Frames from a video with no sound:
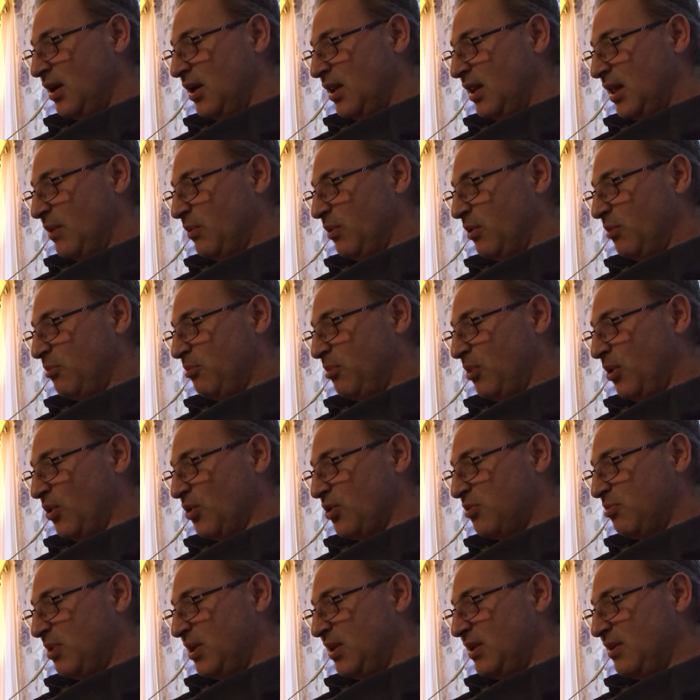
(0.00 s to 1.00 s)
they will
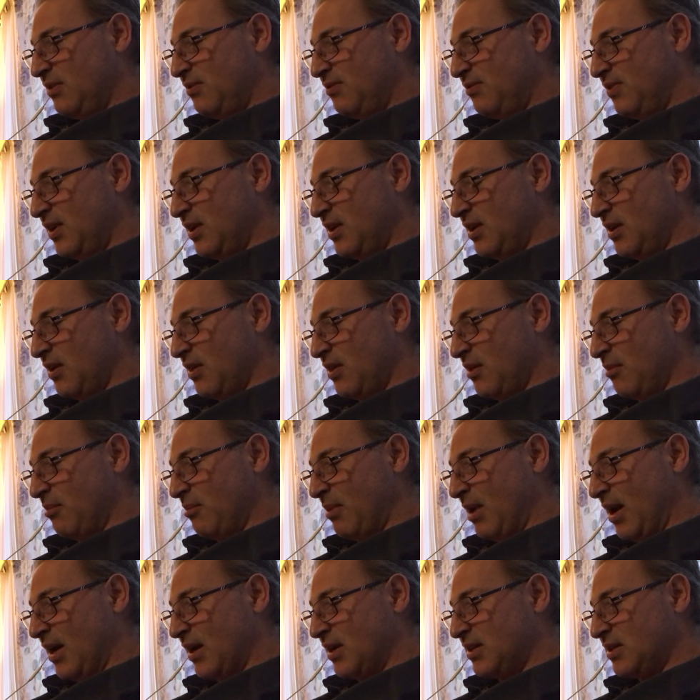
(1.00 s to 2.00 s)
both be defeated on the
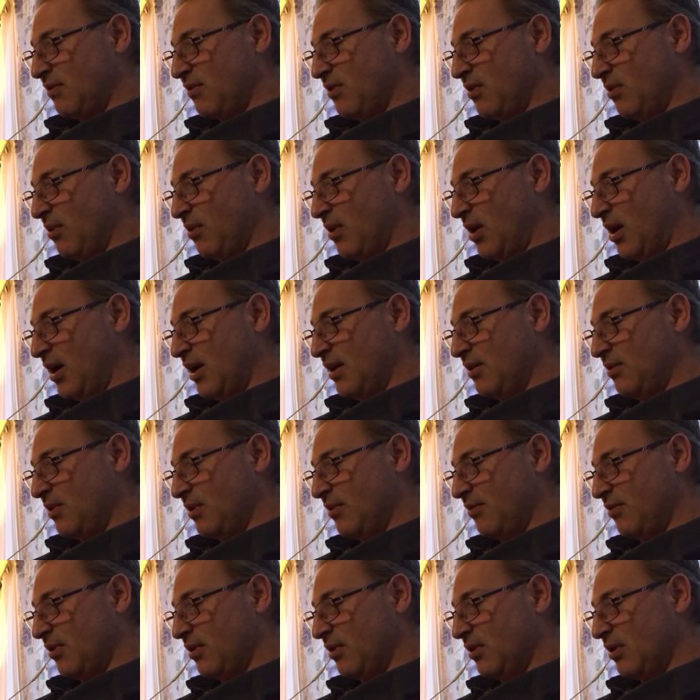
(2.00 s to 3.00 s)
banks of the Rhine
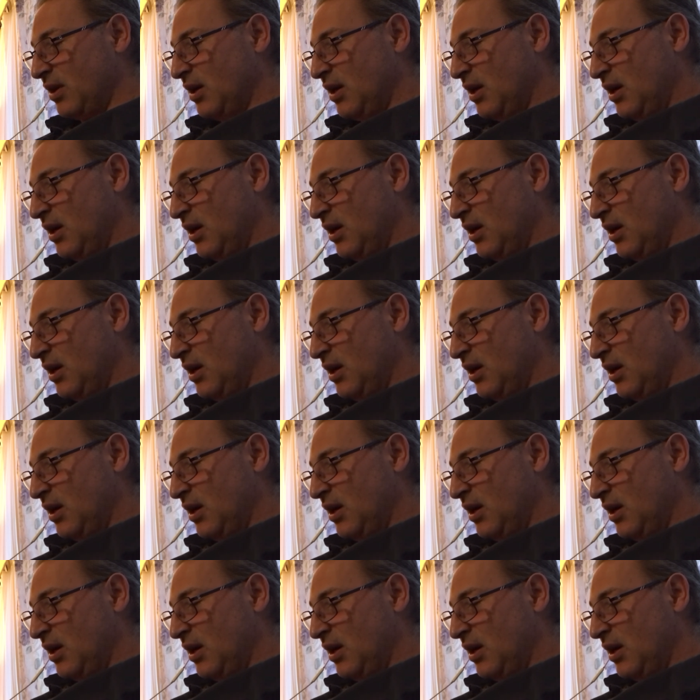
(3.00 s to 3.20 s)
River,